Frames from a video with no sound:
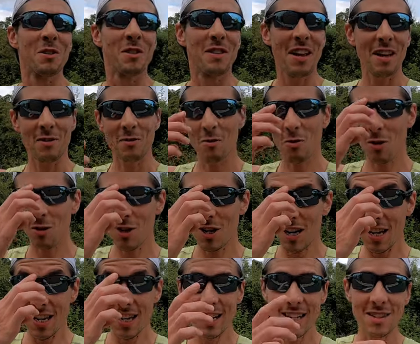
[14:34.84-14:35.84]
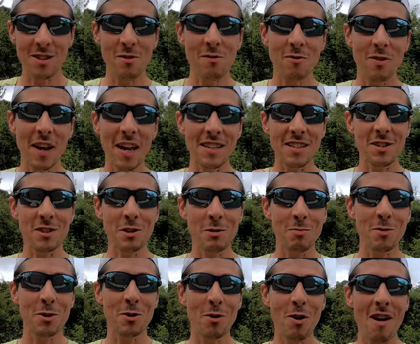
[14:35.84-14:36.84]
So thanks for watching. Don't forget to
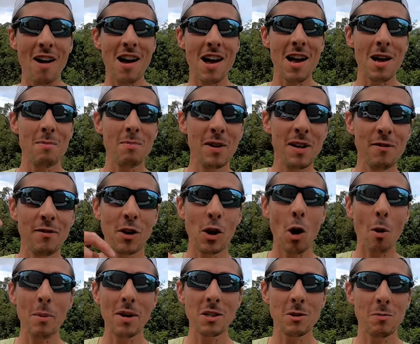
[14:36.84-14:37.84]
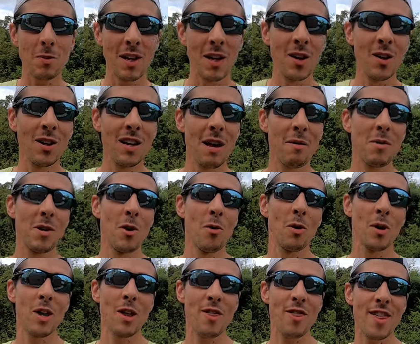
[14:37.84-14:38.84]
subscribe, leave your comments below, let me
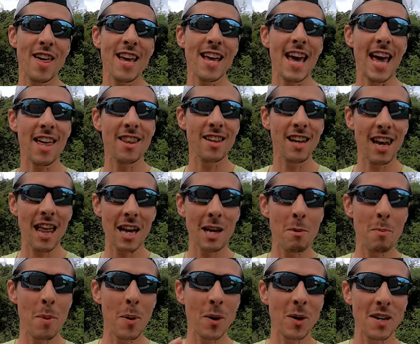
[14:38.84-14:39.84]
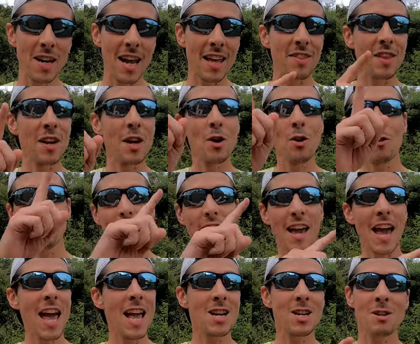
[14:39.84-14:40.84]
know what you think, hit the like button, hit the
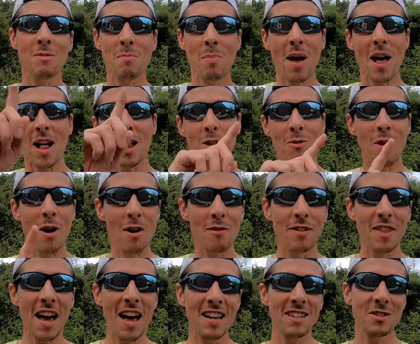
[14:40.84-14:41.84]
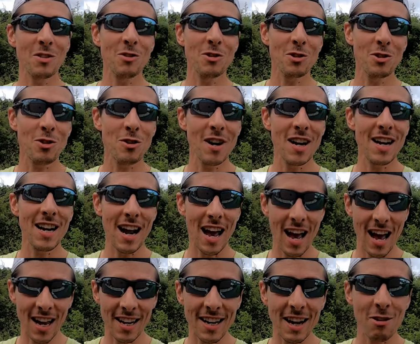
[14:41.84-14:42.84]
notification bell, wherever that is on the screen,
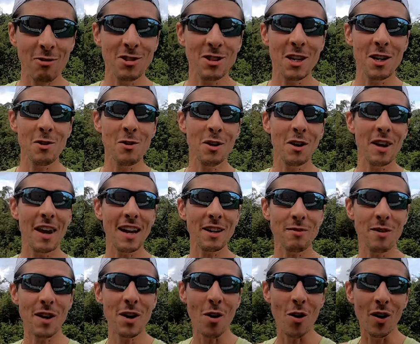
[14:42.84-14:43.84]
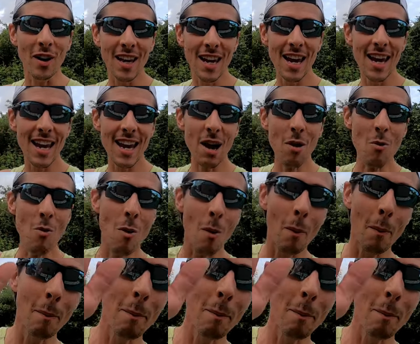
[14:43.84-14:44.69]
and I will see you on the next video. Yo!